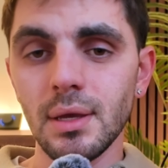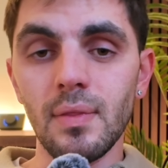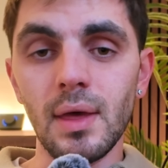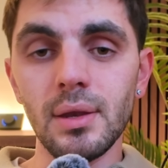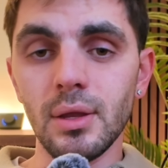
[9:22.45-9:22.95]

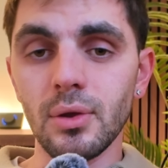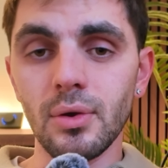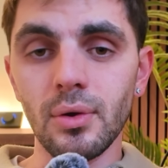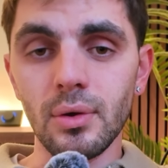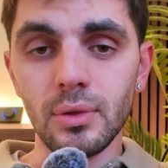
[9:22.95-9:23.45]
and then
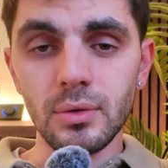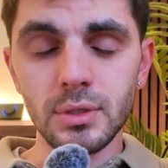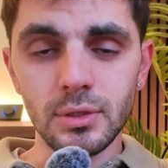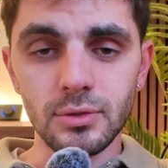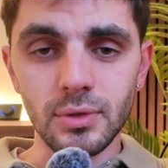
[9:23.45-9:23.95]
incur a
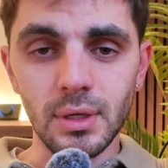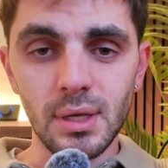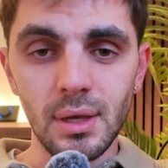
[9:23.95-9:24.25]
losing streak.